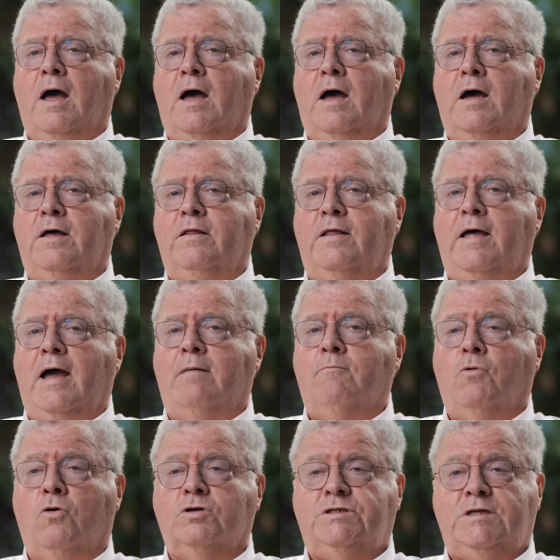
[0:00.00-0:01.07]
They are
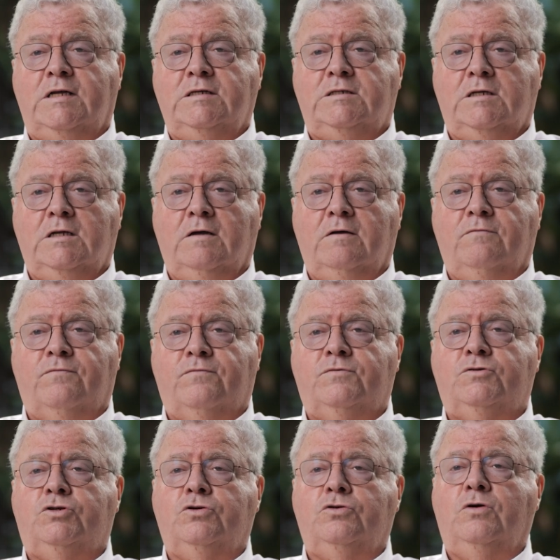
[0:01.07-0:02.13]
more sensitive
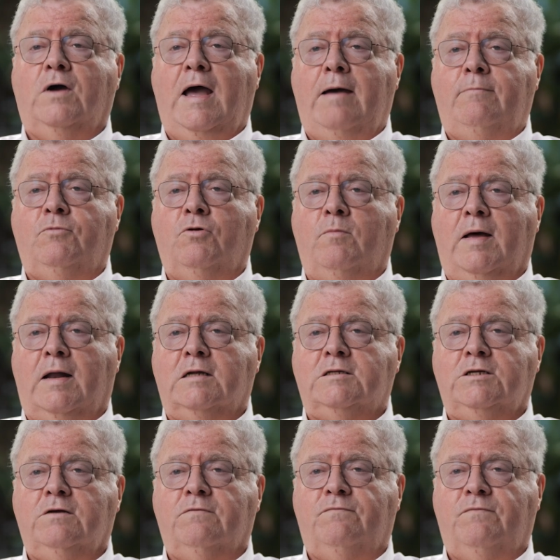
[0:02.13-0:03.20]
to
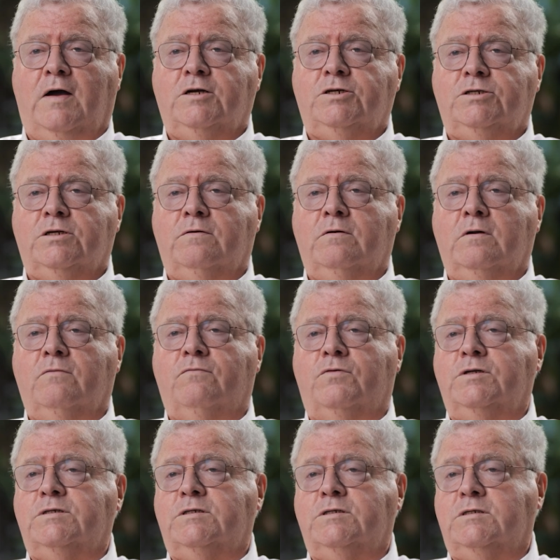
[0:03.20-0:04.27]
abnormality of function,
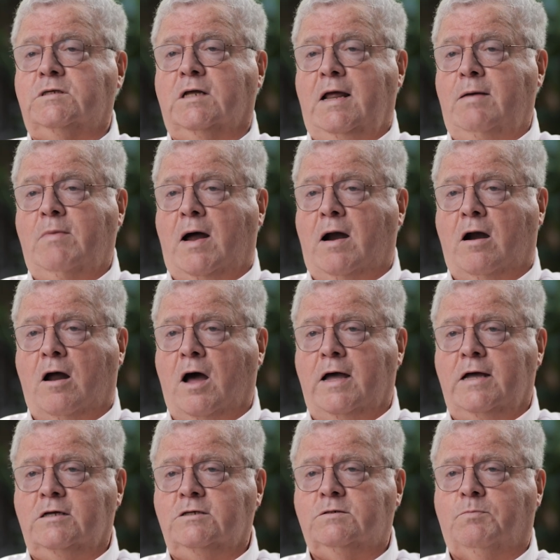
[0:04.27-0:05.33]
for instance, than
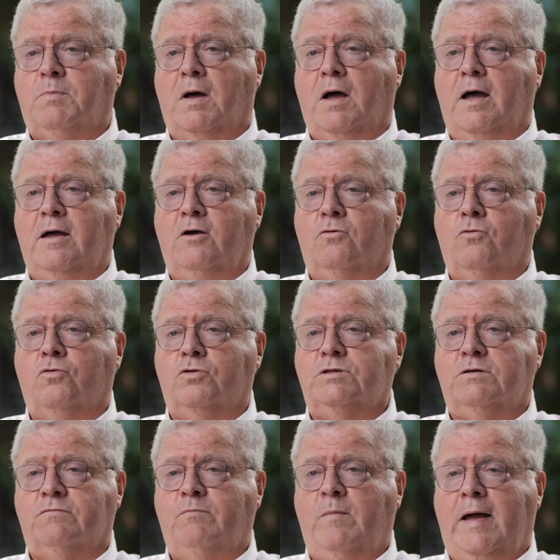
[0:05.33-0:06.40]
MRI is, by
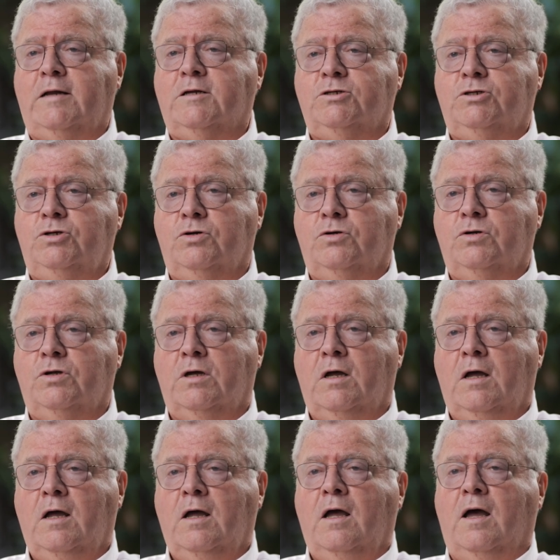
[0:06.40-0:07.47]
orders of magnitude,
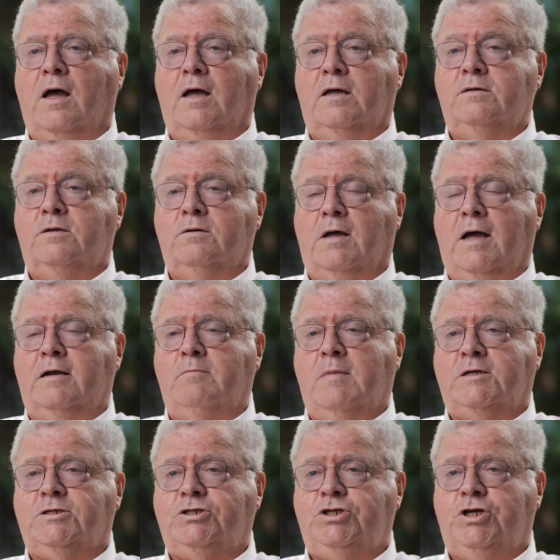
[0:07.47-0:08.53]
and
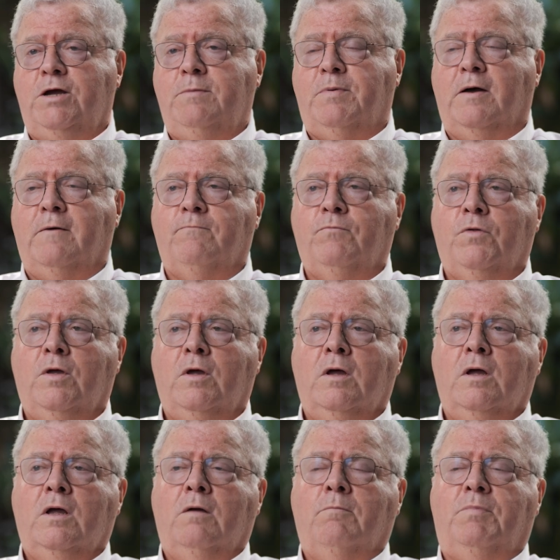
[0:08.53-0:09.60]
much cheaper.
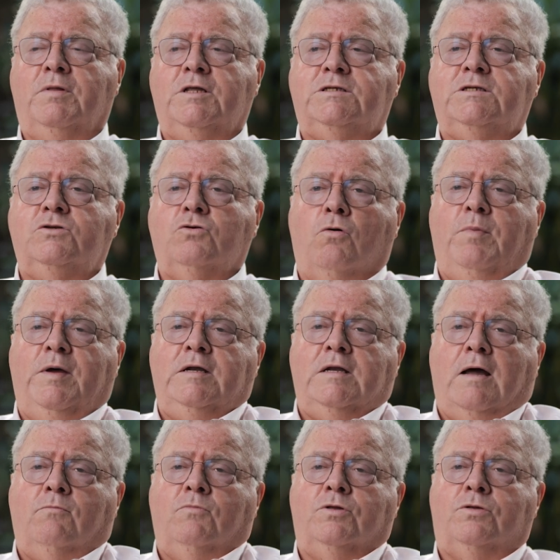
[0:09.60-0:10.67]
But this has all been
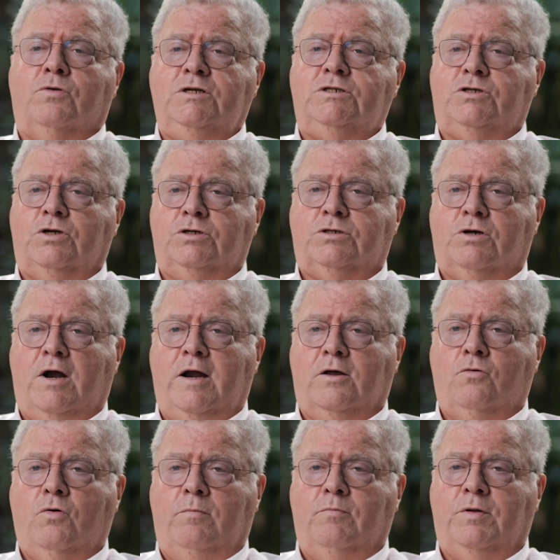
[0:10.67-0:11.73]
done with research-grade
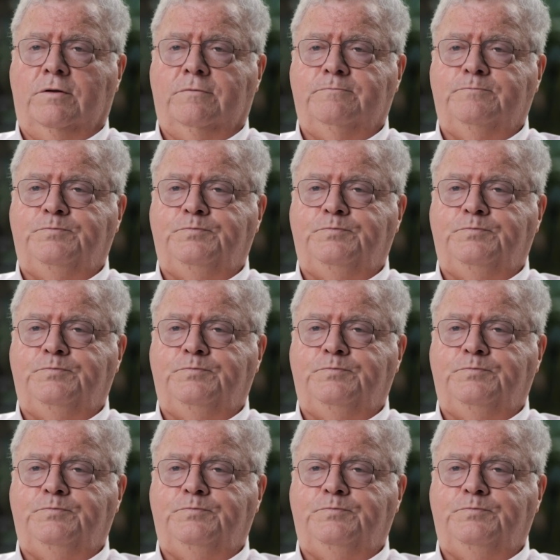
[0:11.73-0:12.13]
equipment.